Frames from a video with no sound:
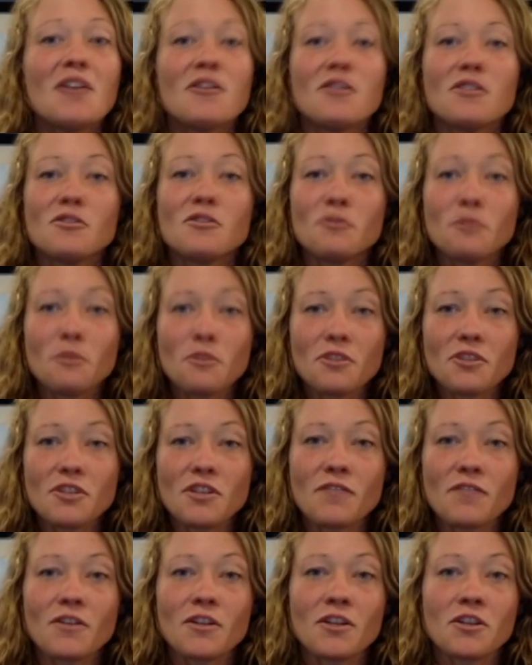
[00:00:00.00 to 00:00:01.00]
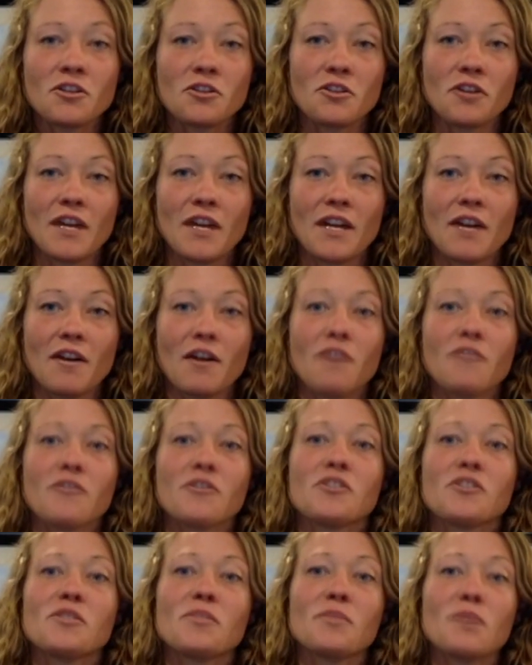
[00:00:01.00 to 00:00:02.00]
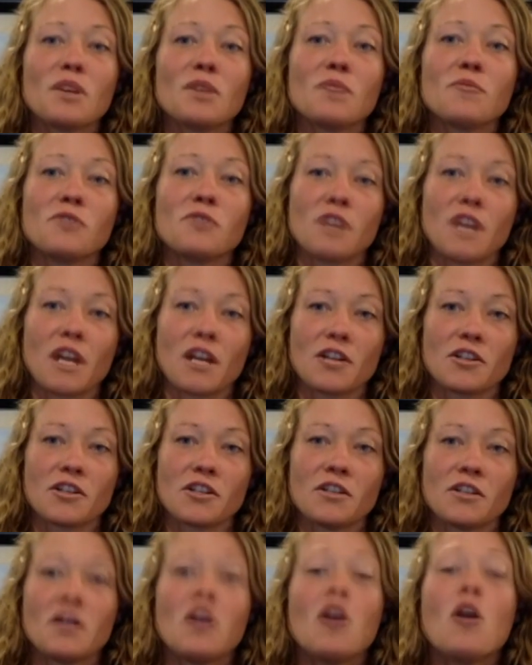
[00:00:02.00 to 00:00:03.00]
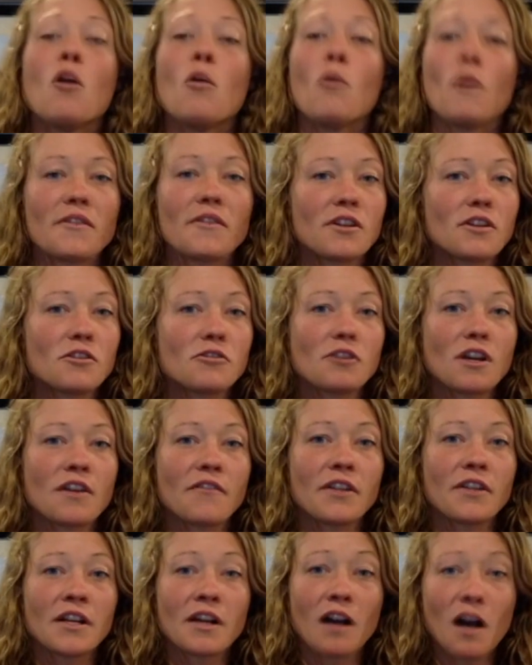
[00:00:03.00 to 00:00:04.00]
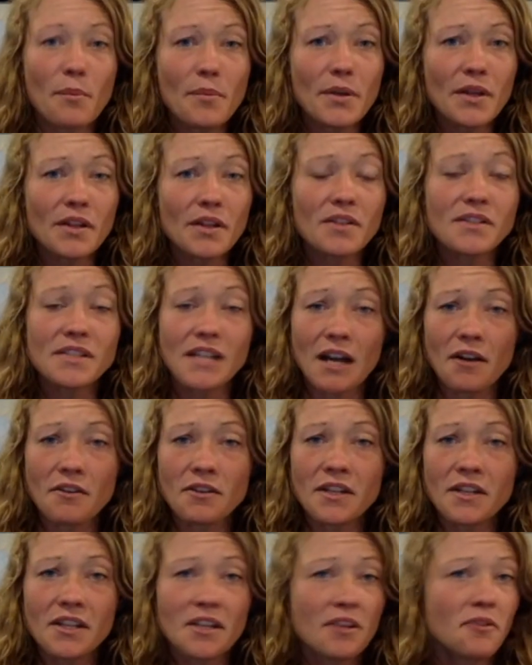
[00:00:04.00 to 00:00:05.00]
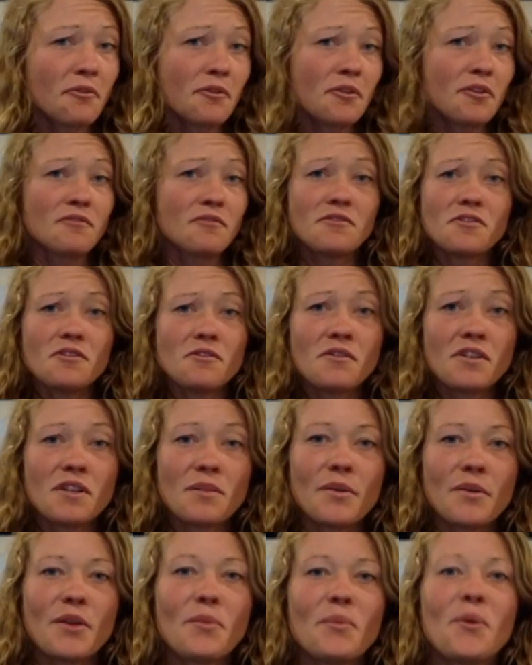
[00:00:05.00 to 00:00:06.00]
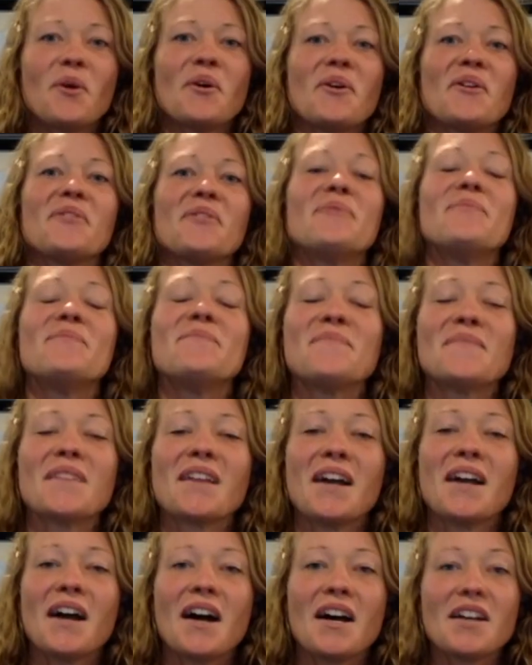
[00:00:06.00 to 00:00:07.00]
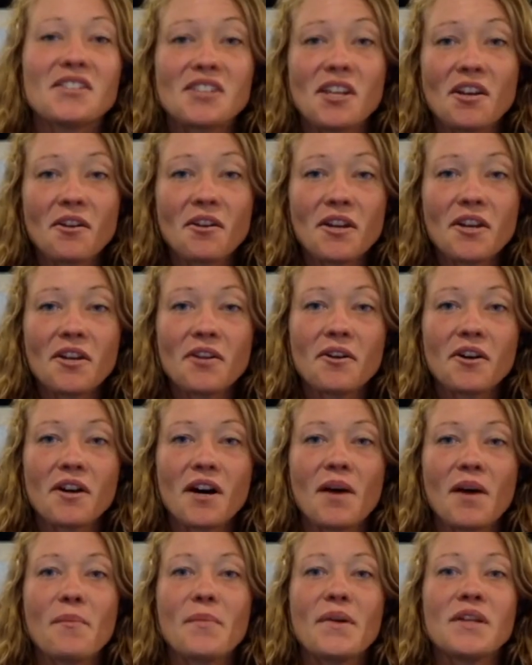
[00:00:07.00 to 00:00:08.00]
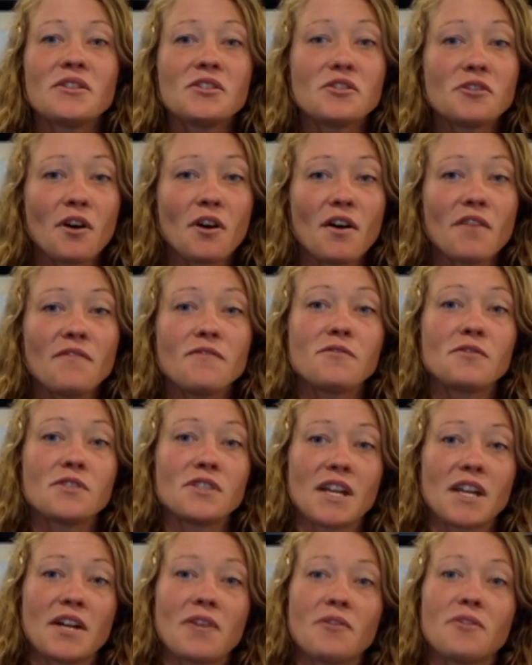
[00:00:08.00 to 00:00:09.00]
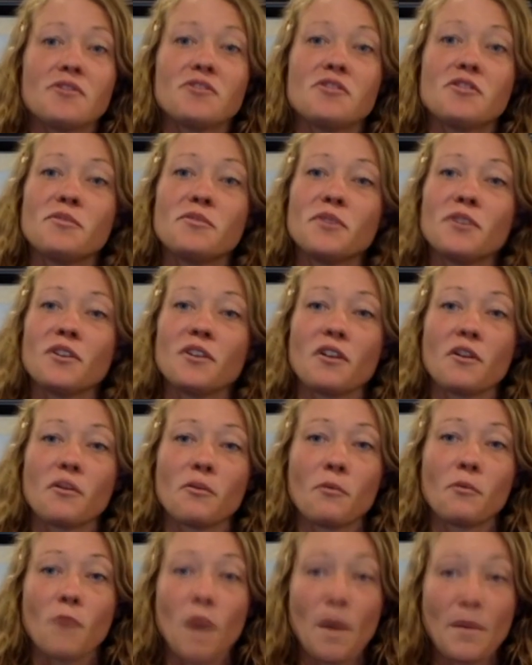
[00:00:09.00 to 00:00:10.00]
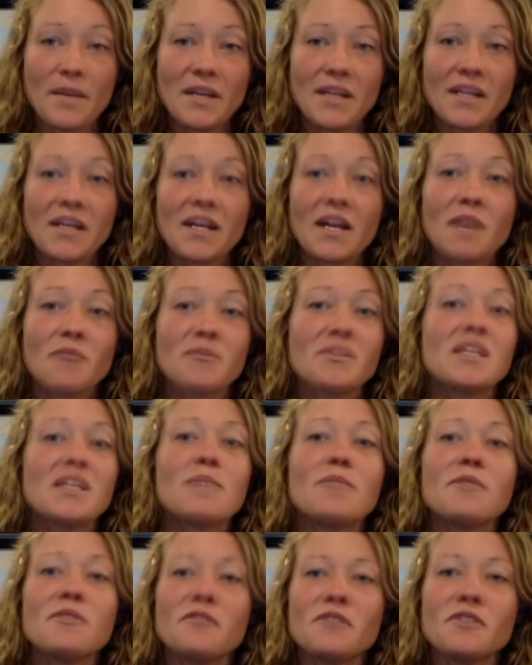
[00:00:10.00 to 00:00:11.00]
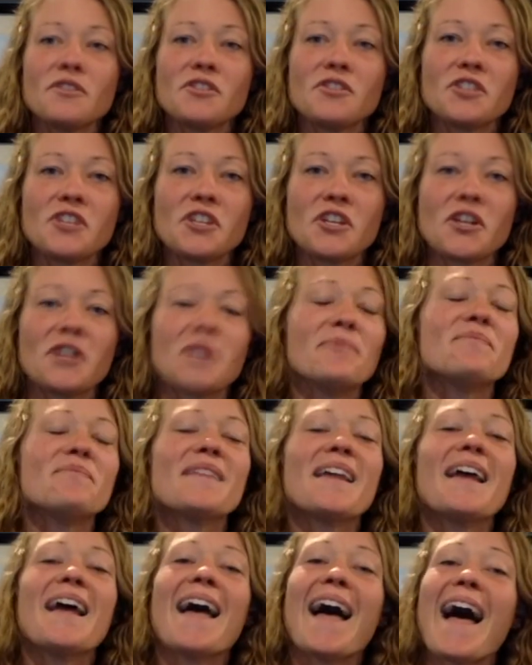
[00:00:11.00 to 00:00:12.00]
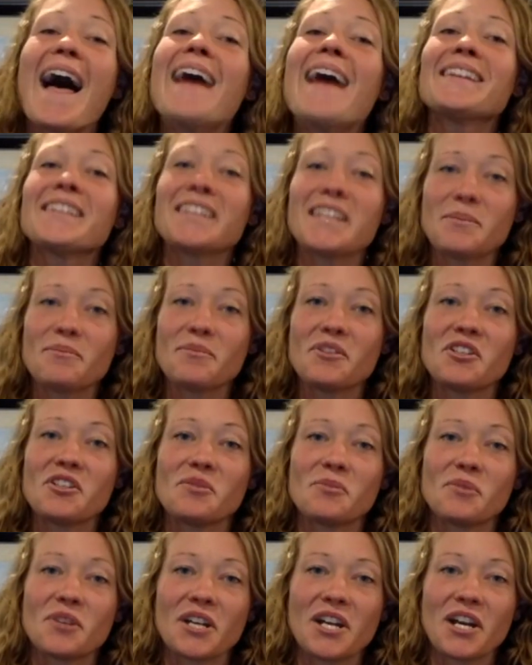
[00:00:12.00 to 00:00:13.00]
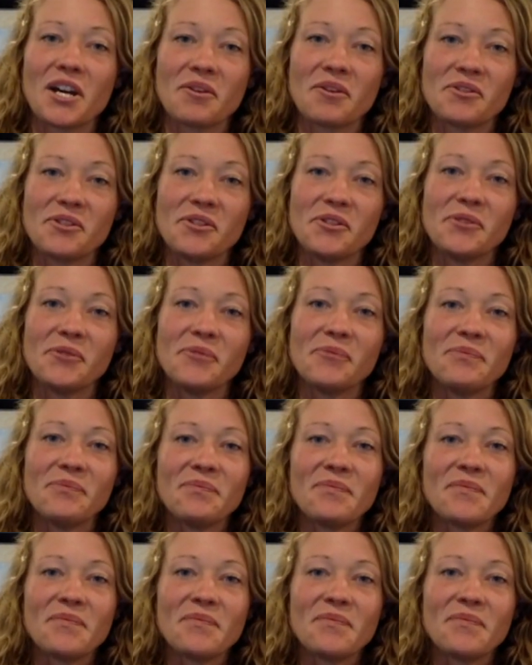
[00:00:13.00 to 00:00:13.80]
The dual chevron tread offers superb traction, whether you're traveling uphill, downhill, or doing a bit of both. A subtle heel cup and soft recycled tubular webbing helps keep your foot secure and keep the debris out too.